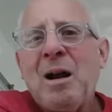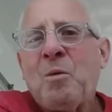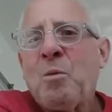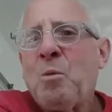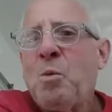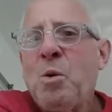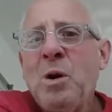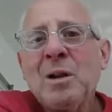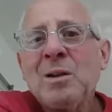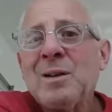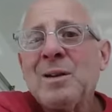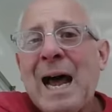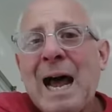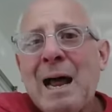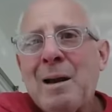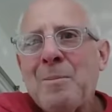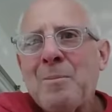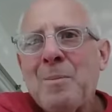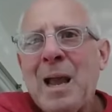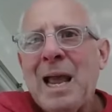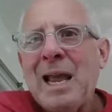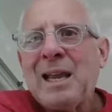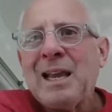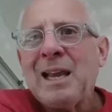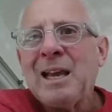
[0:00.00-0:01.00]
will not
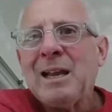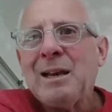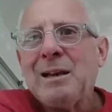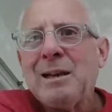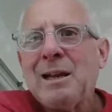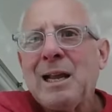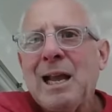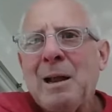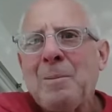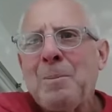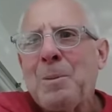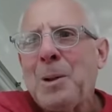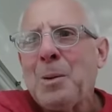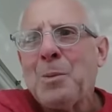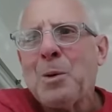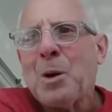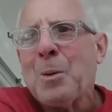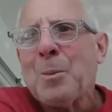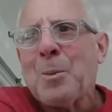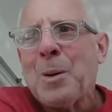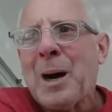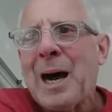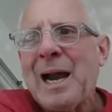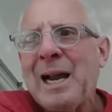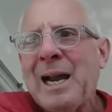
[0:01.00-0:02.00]
make it, and people
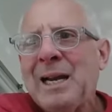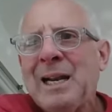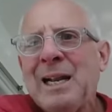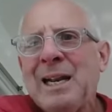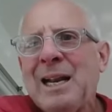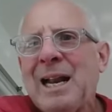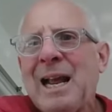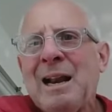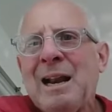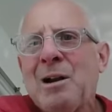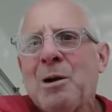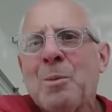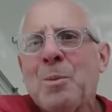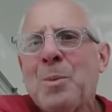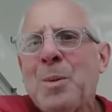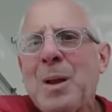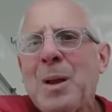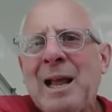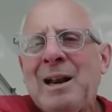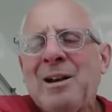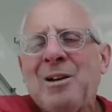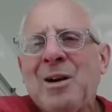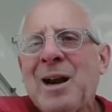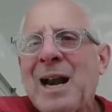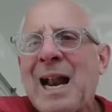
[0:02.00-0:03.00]
are buying it, and they're
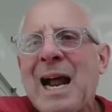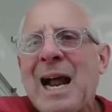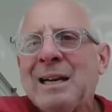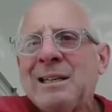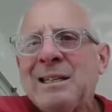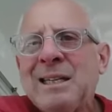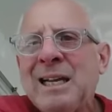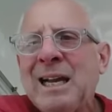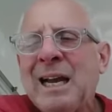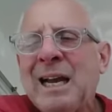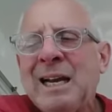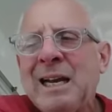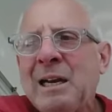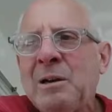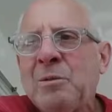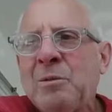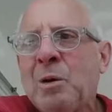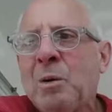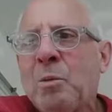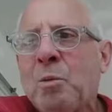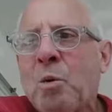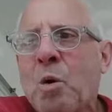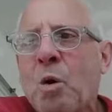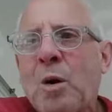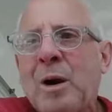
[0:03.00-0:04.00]
not getting
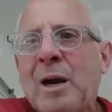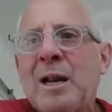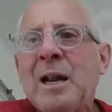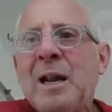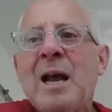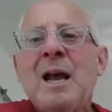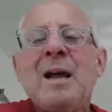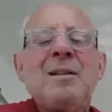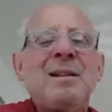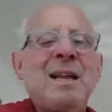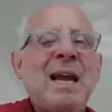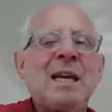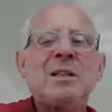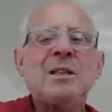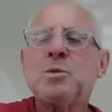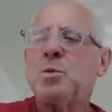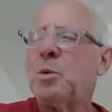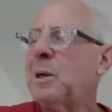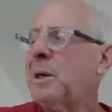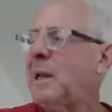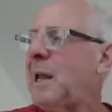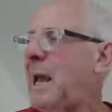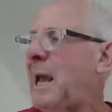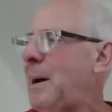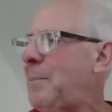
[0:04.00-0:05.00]
rewarded. That's
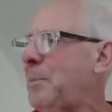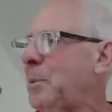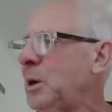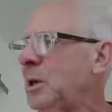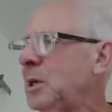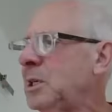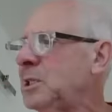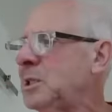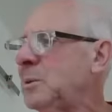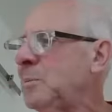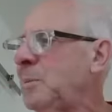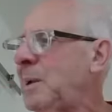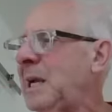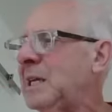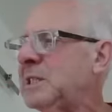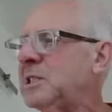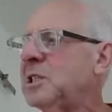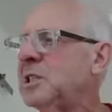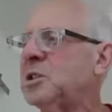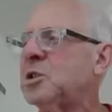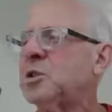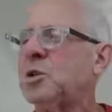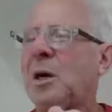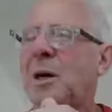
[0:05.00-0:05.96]
when capitalism gets in